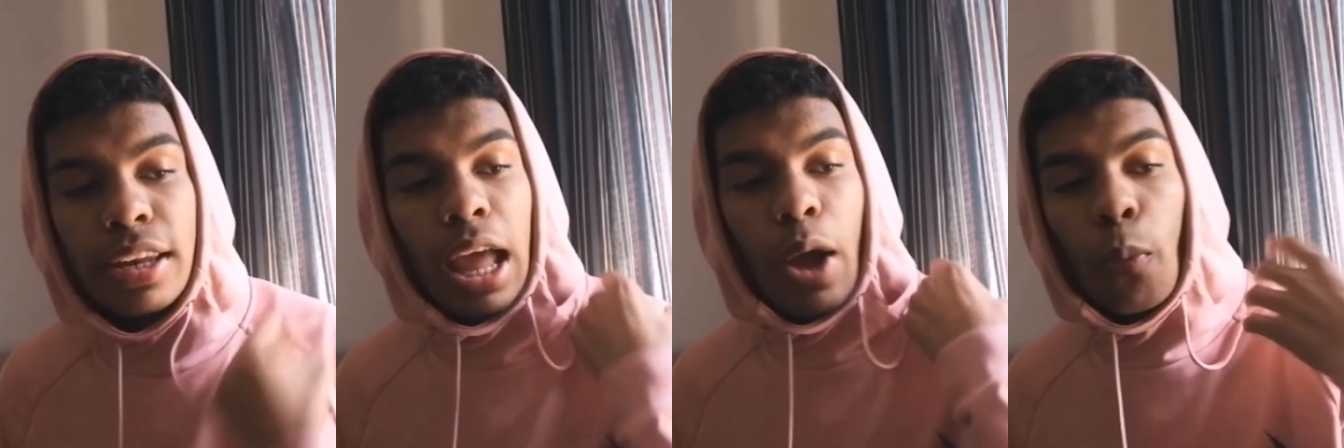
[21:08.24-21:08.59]

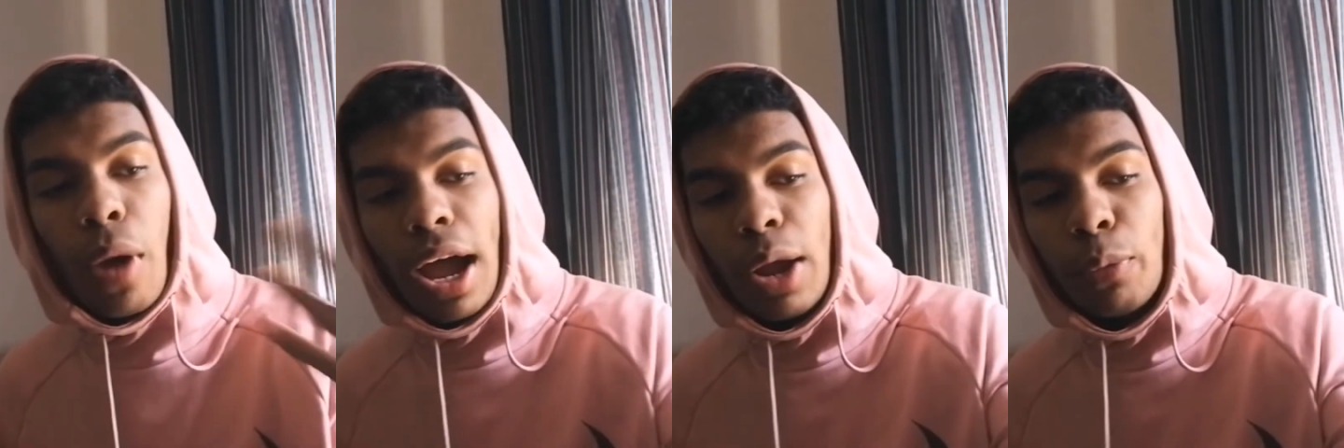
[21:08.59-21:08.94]
Now,
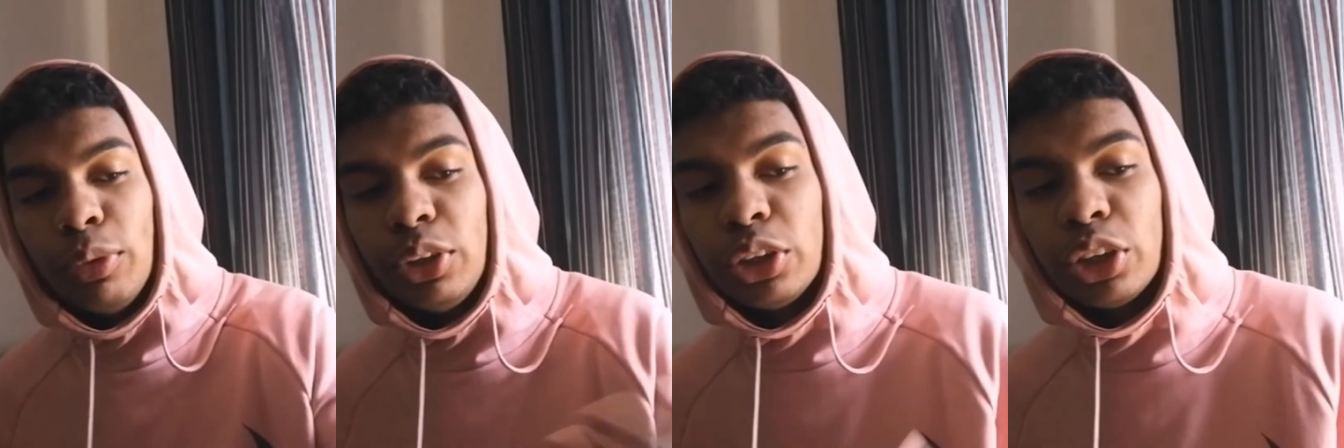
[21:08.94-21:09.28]
why
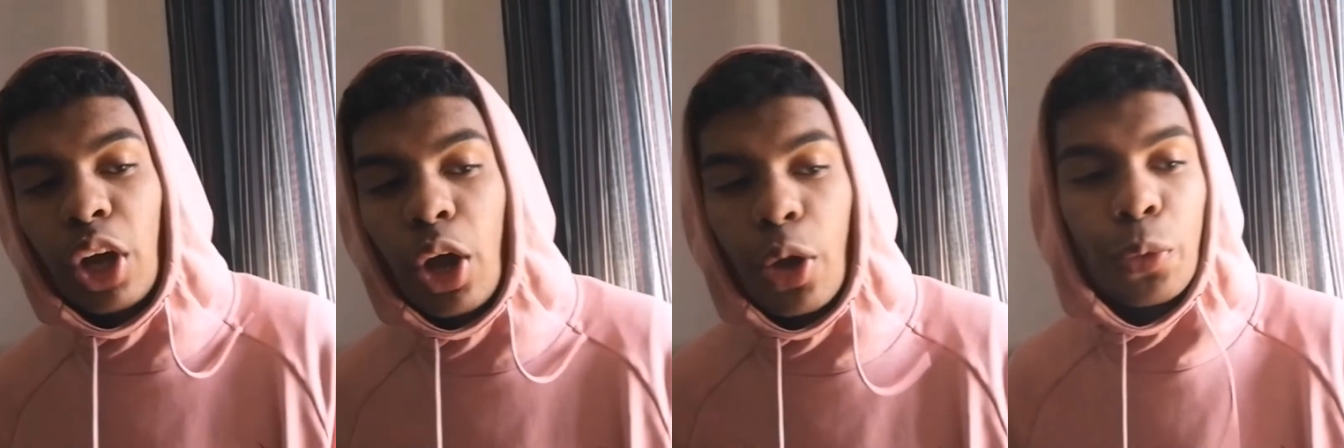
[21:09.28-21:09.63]
would you
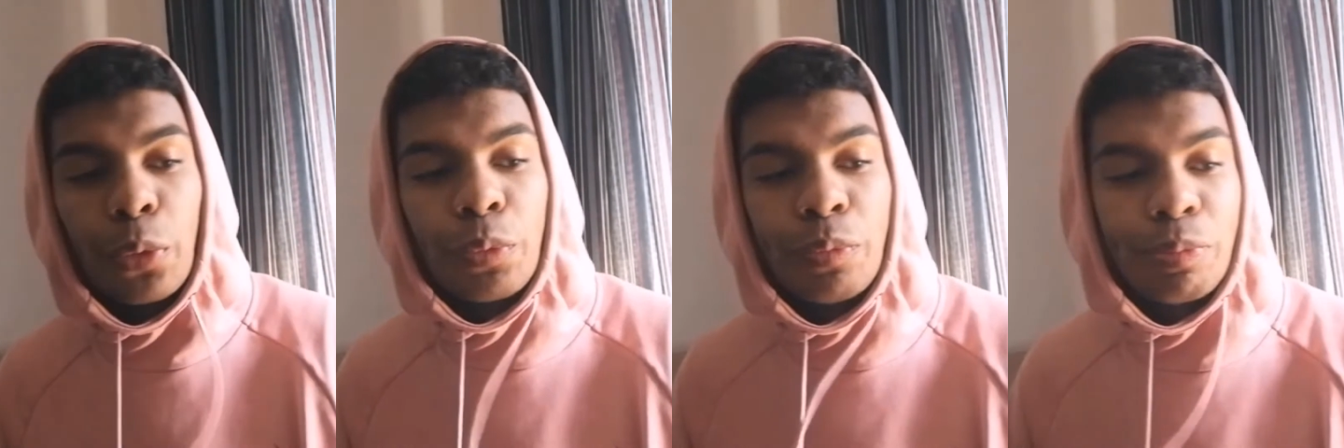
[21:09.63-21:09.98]

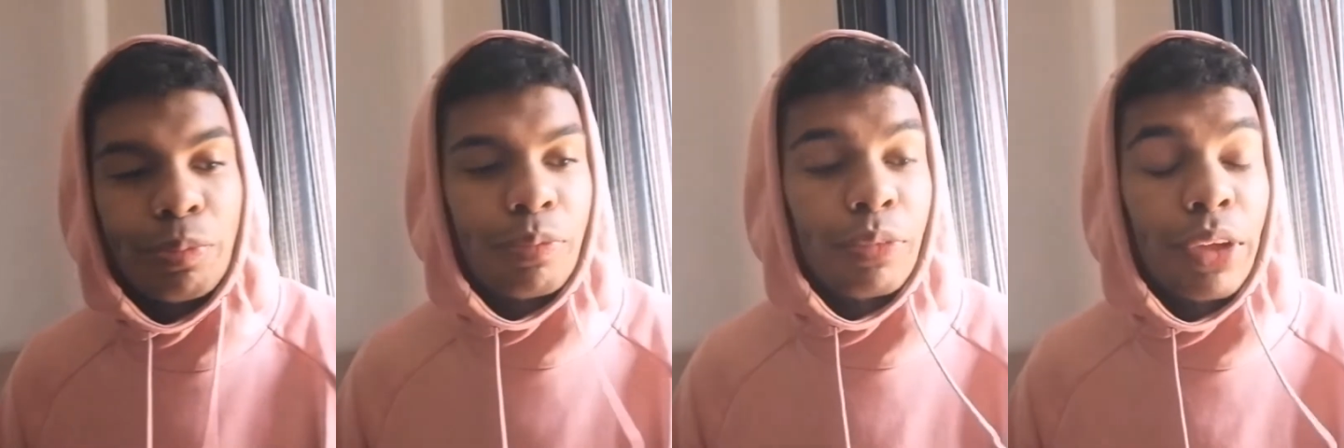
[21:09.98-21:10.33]
go
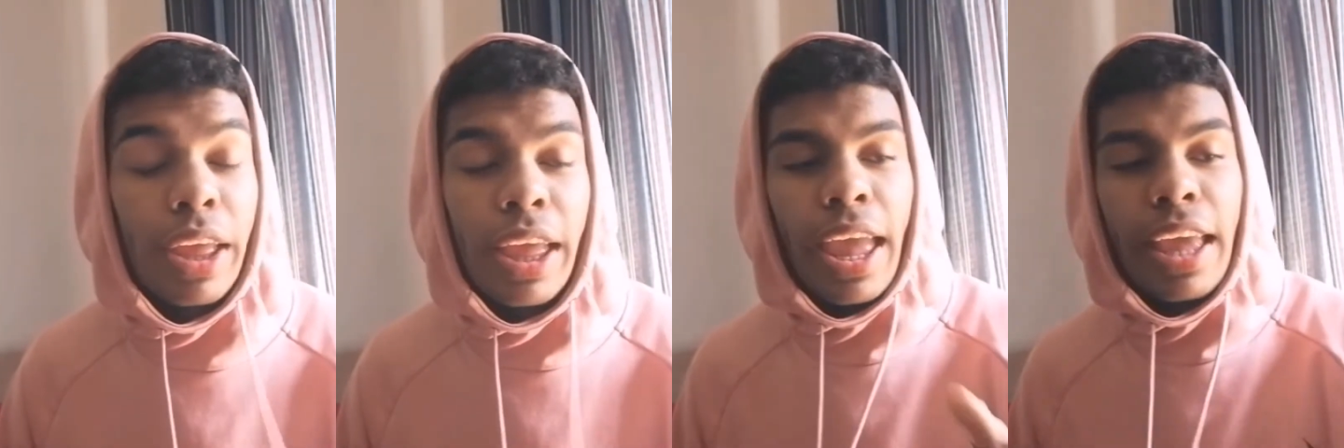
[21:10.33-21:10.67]

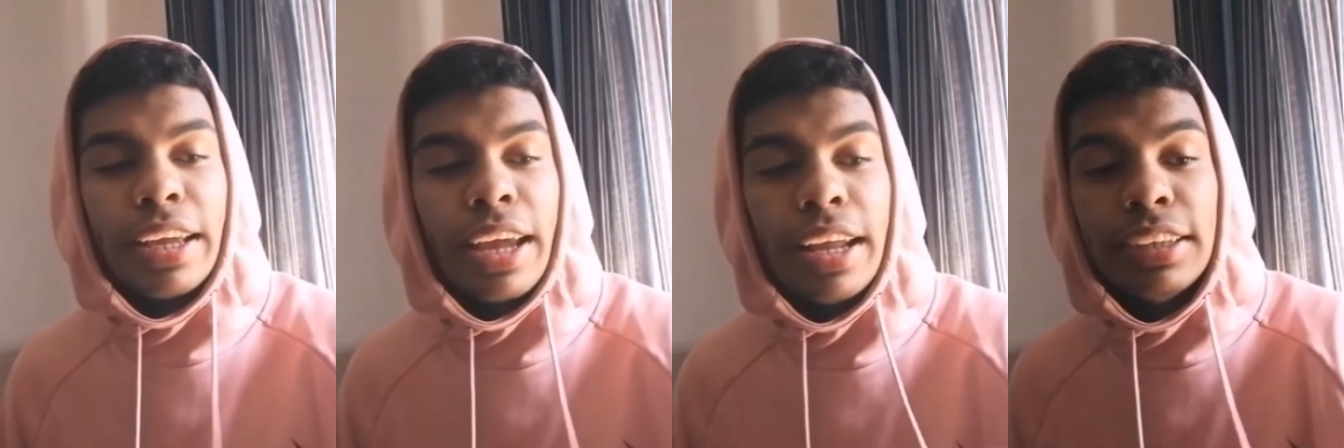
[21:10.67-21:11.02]

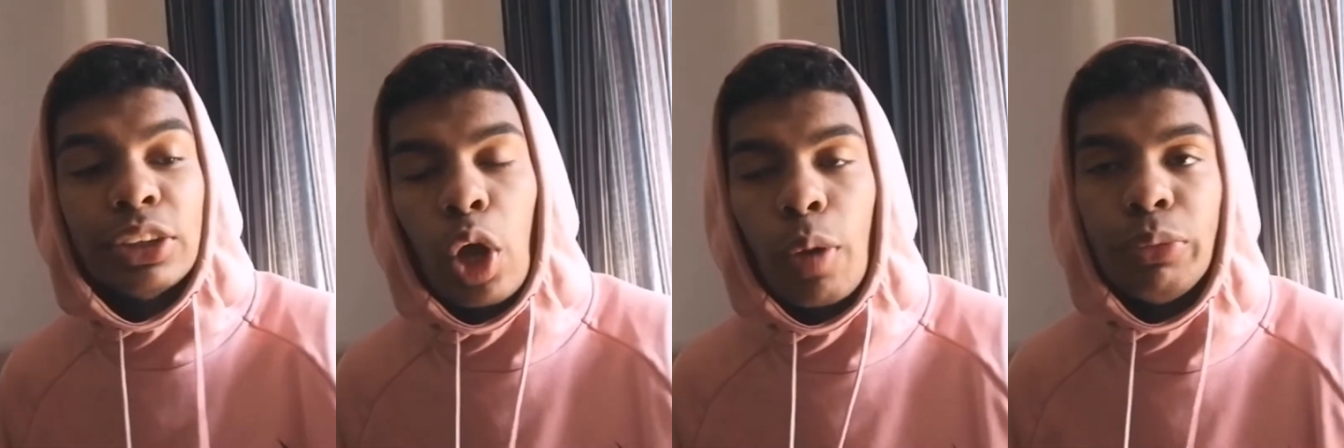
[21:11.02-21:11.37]
and get
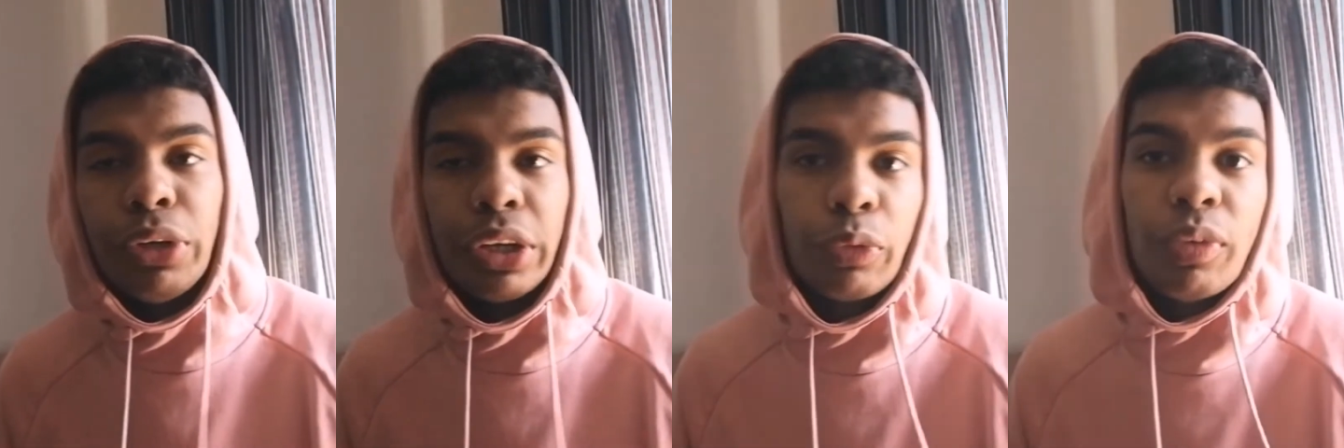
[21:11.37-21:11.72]
this
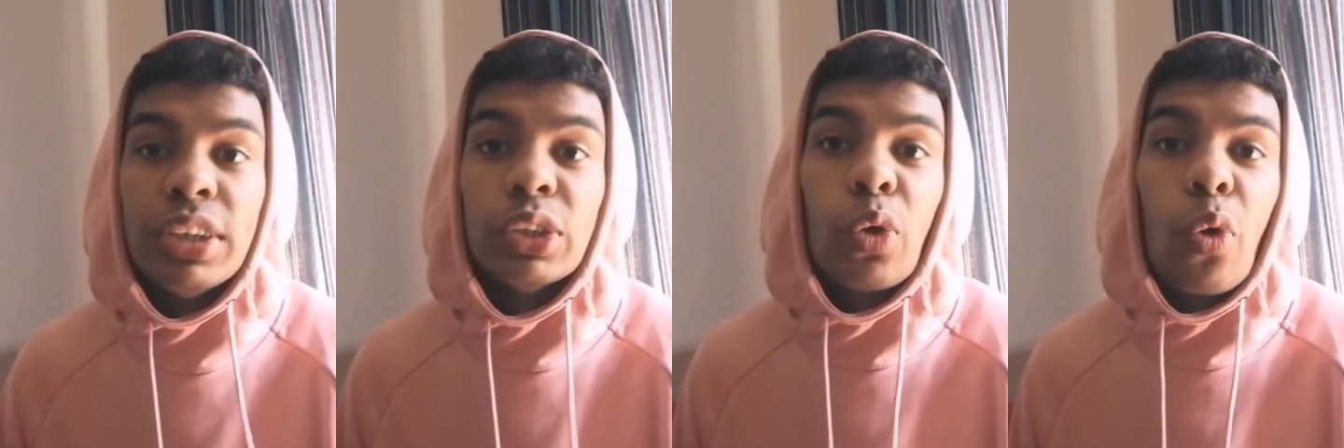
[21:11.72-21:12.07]
object when
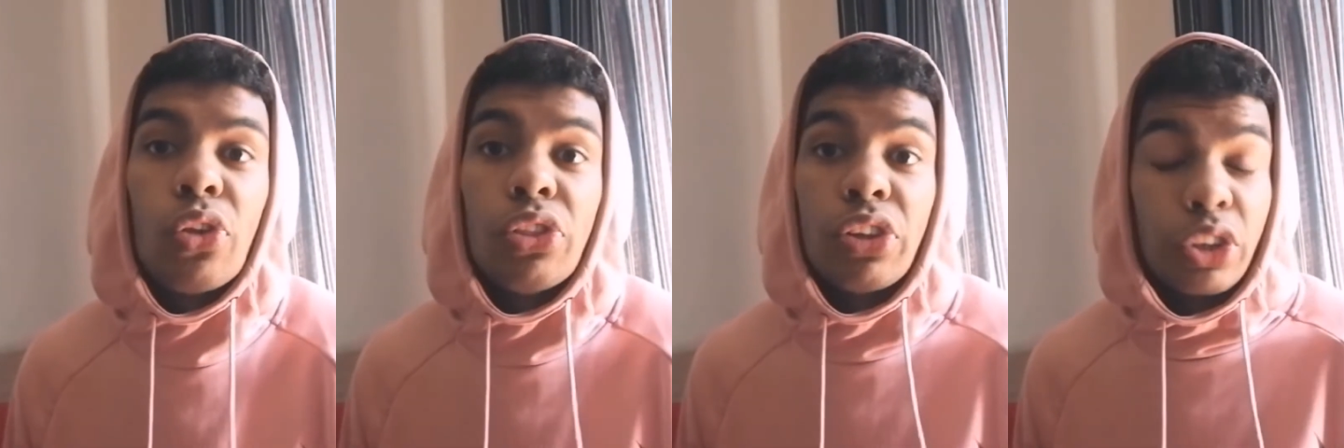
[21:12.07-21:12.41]
it's
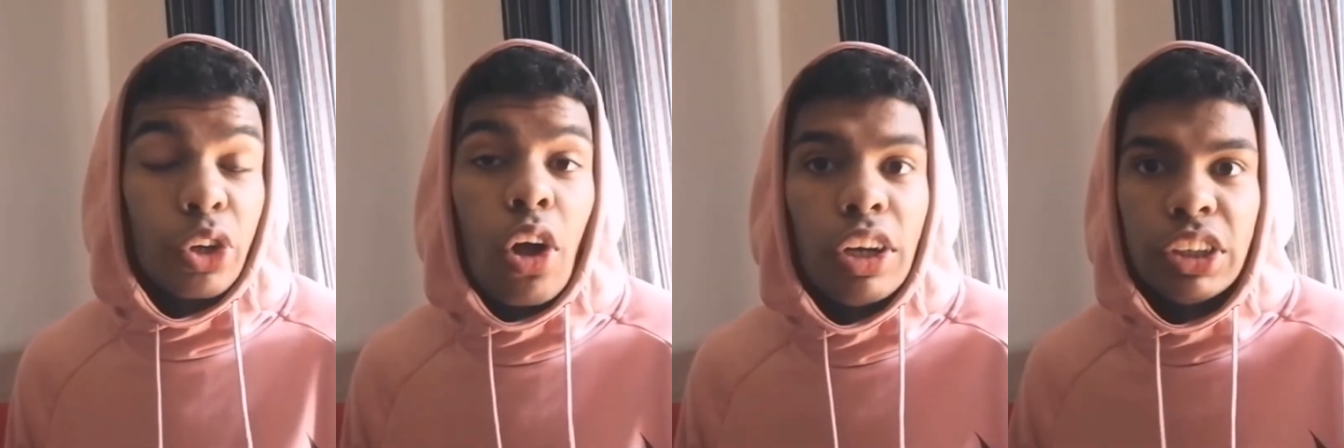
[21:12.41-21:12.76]
called the
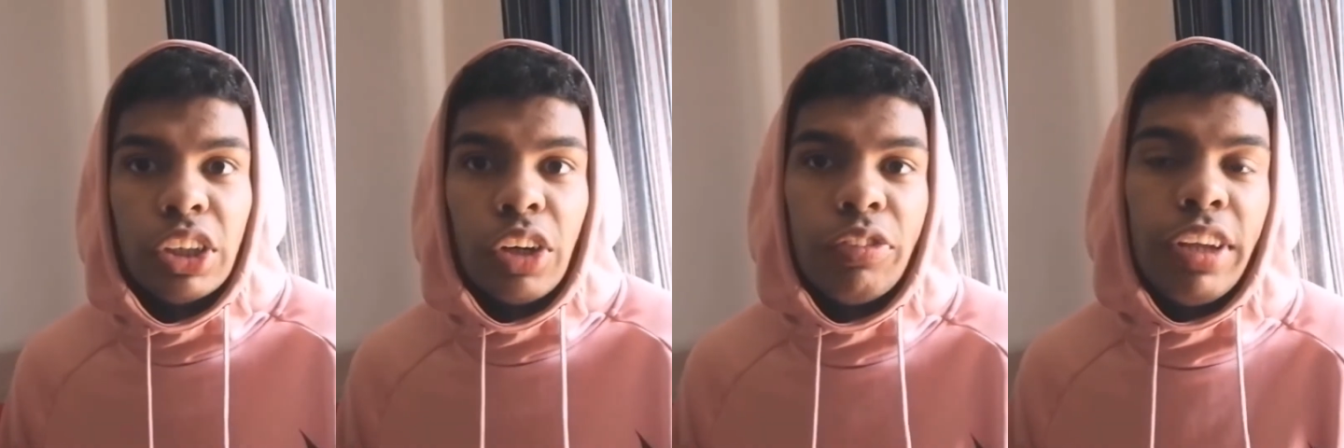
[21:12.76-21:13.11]
Goddess
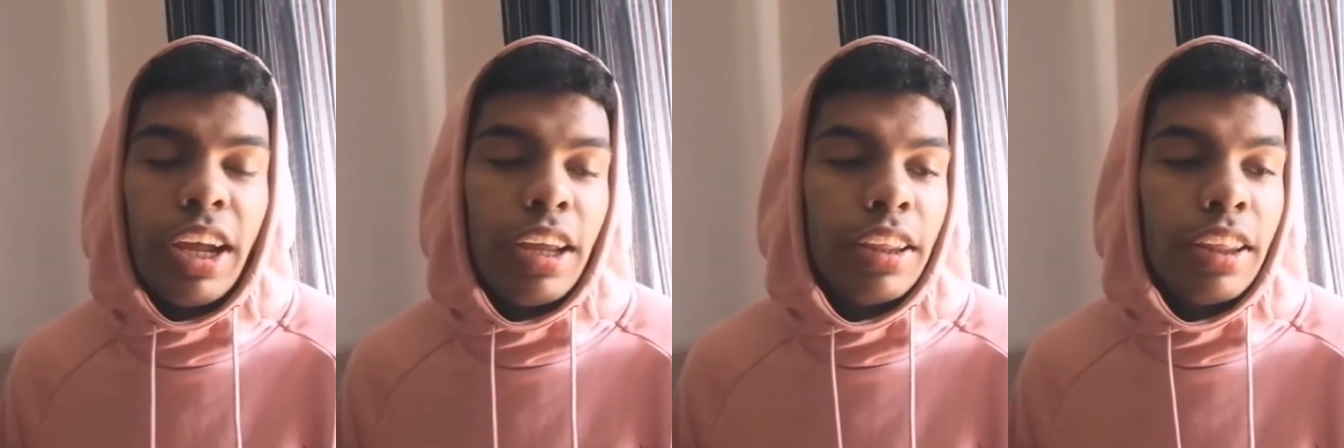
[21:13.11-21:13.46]
of
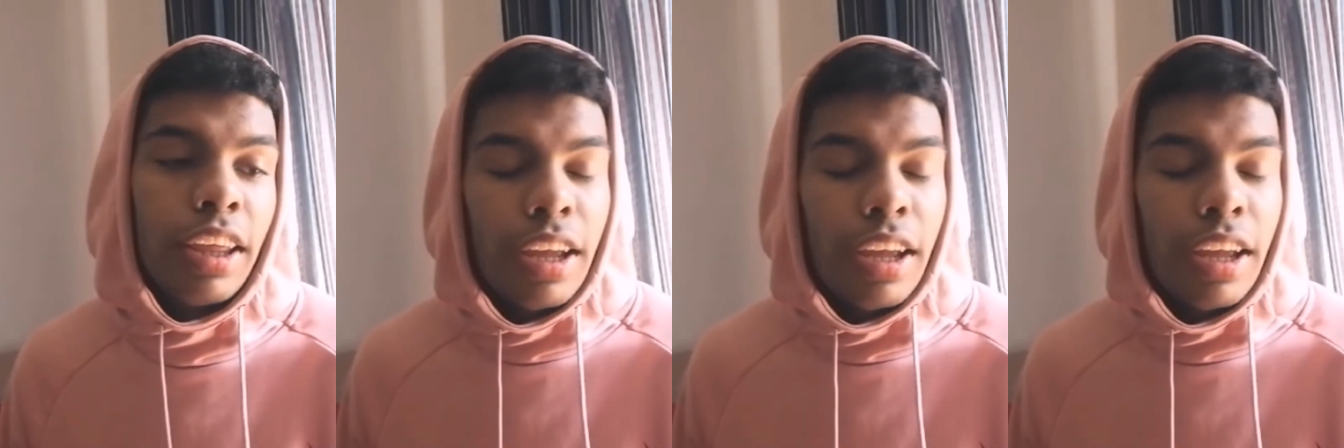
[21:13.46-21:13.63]
Death?